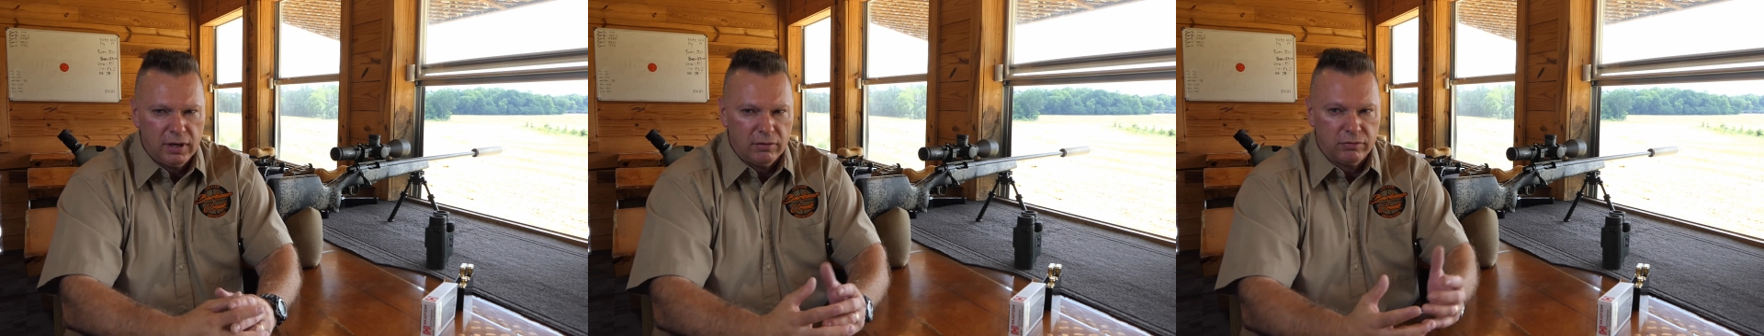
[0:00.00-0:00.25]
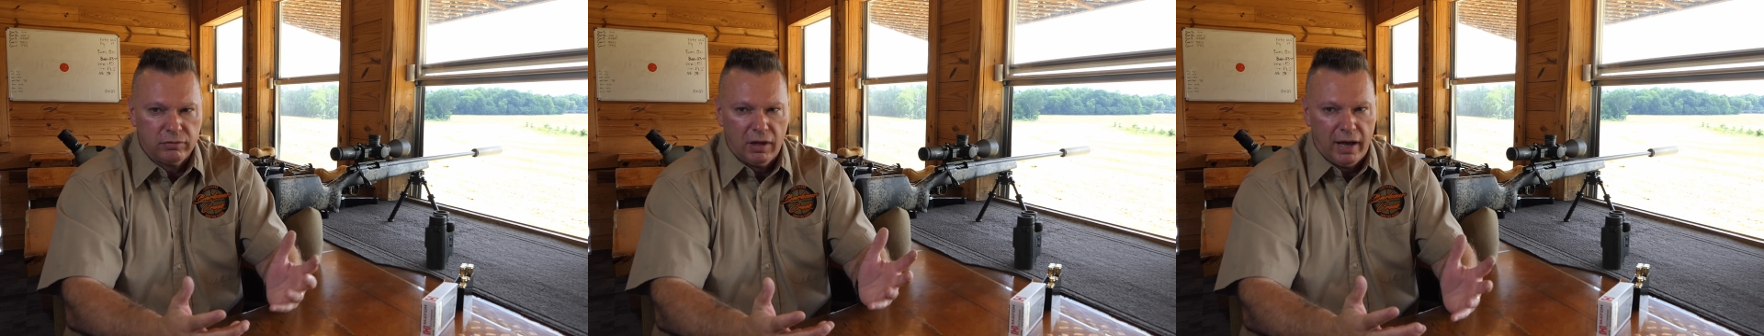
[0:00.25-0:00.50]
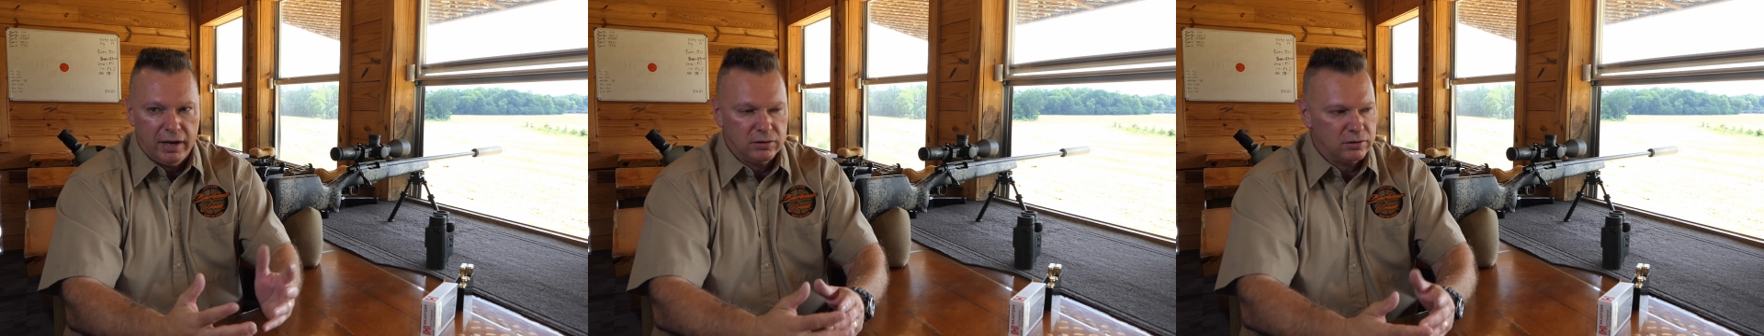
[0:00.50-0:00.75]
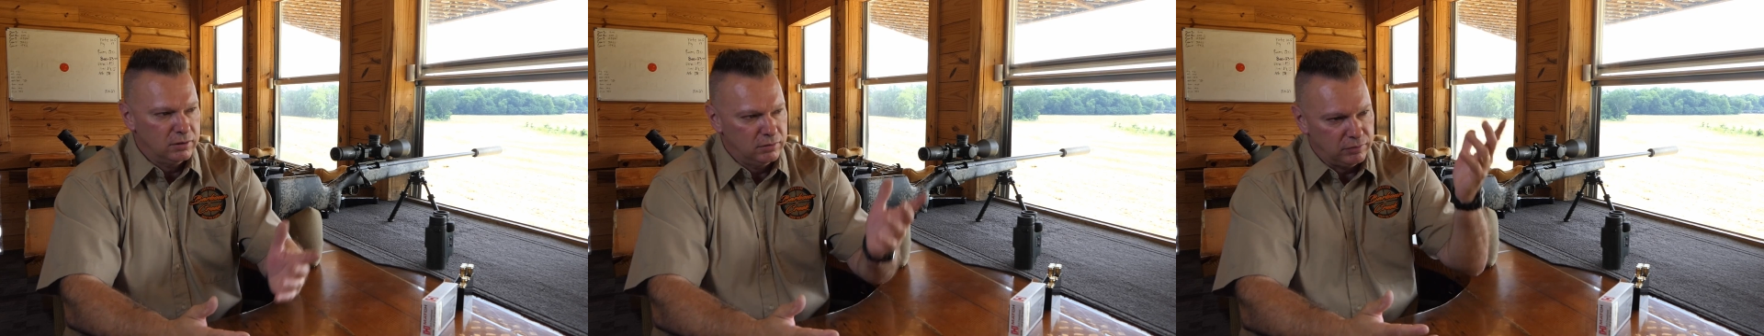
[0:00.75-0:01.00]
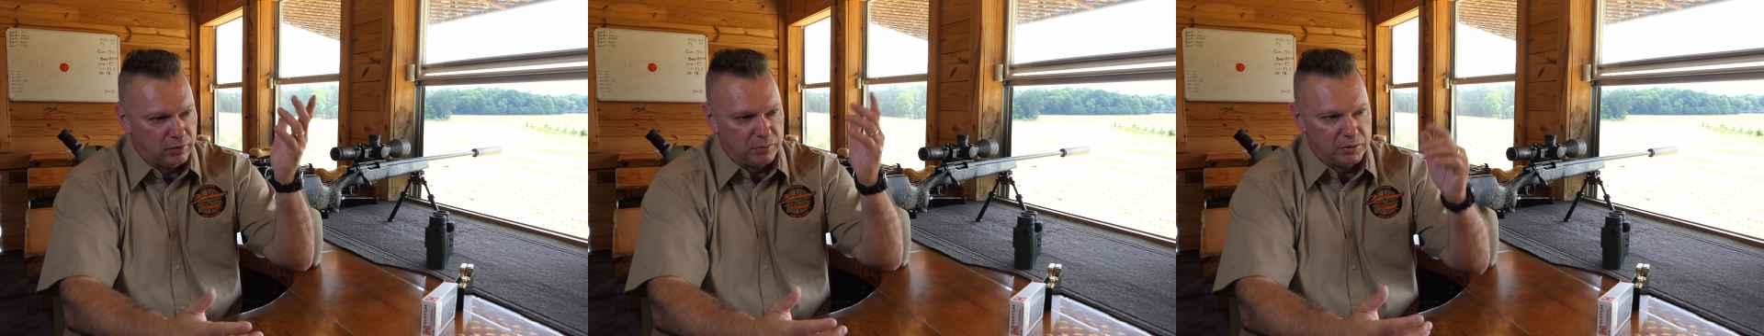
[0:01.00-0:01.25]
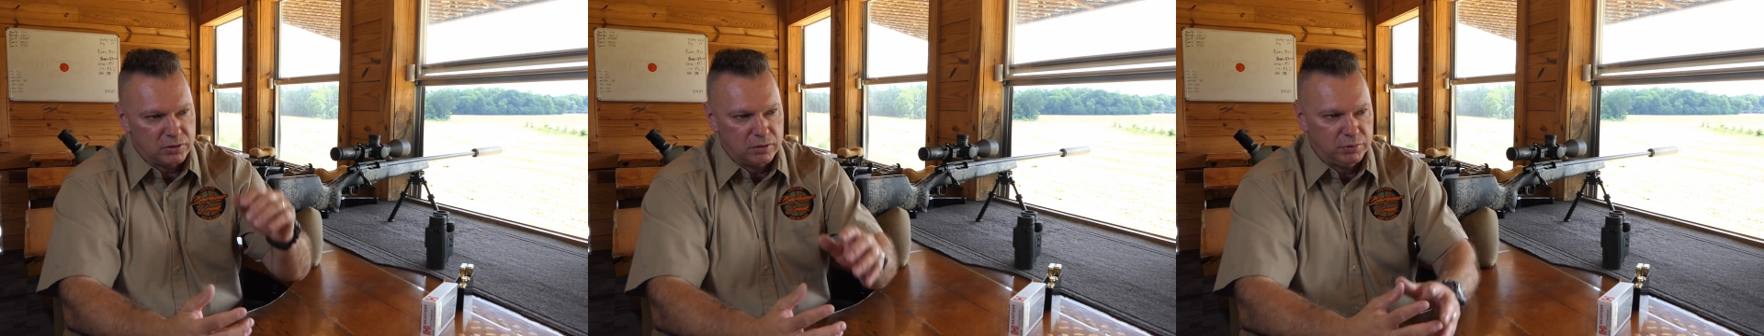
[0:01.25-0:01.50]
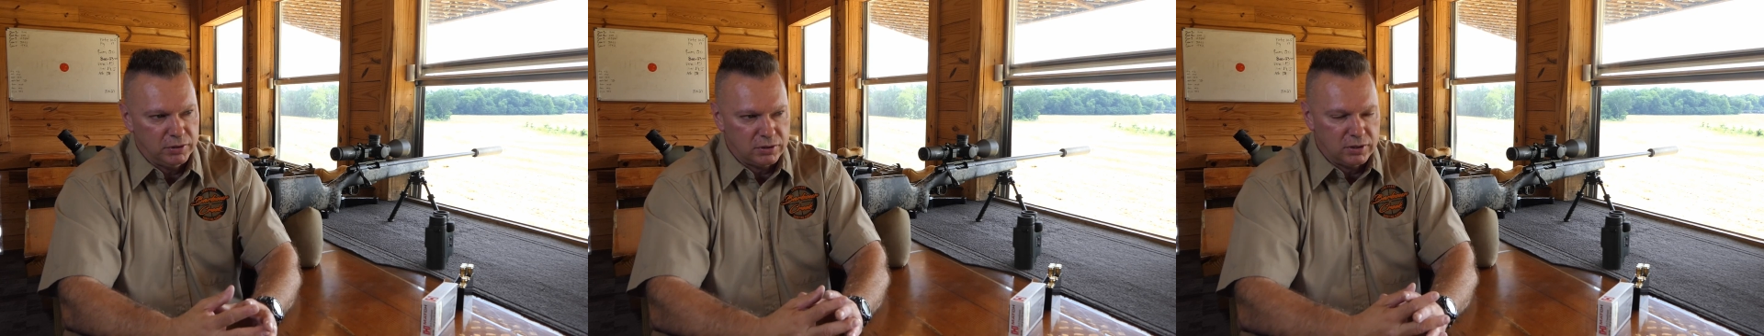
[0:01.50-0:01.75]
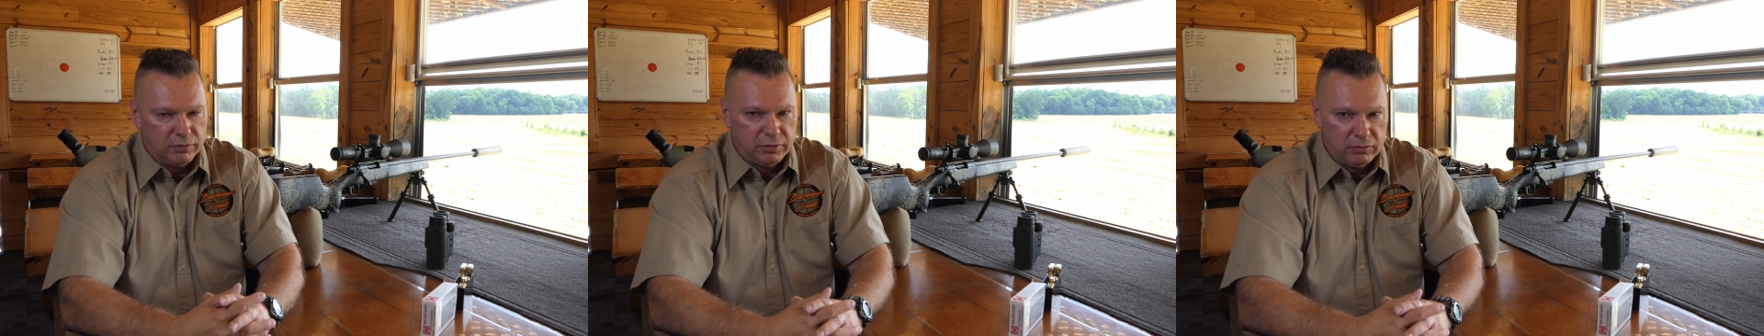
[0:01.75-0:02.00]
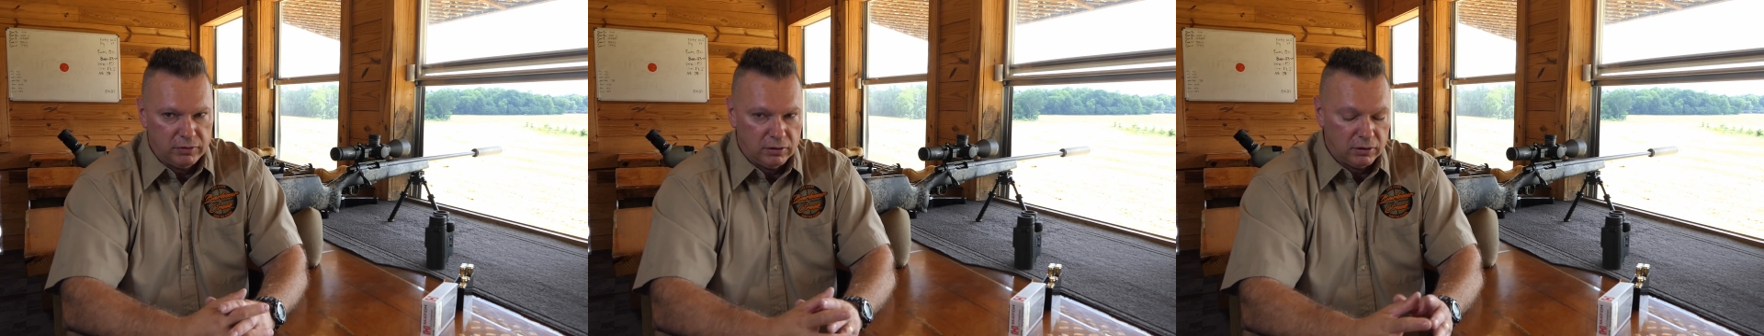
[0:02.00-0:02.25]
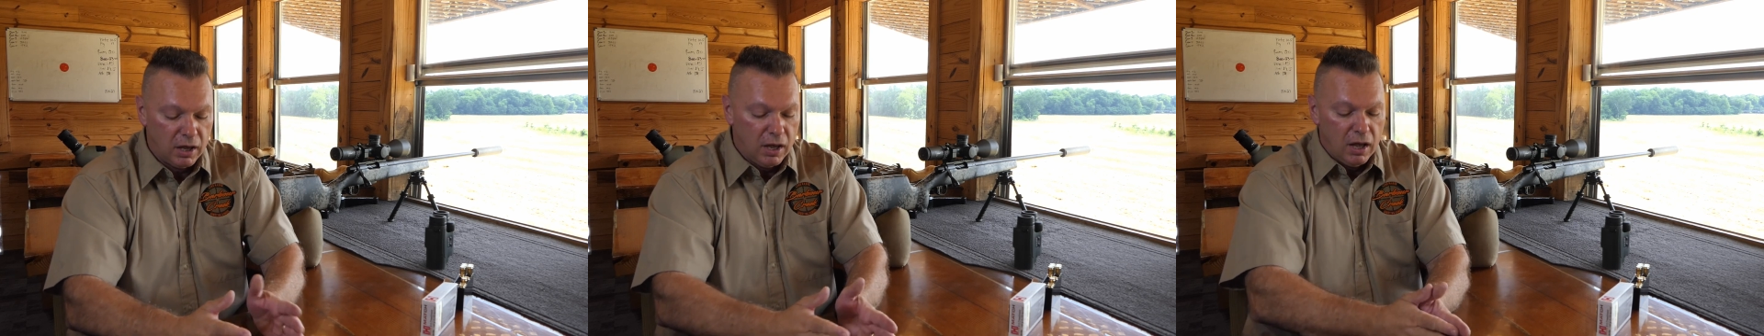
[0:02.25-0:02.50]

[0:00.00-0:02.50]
Got flies. Farmers are putting stuff in the field.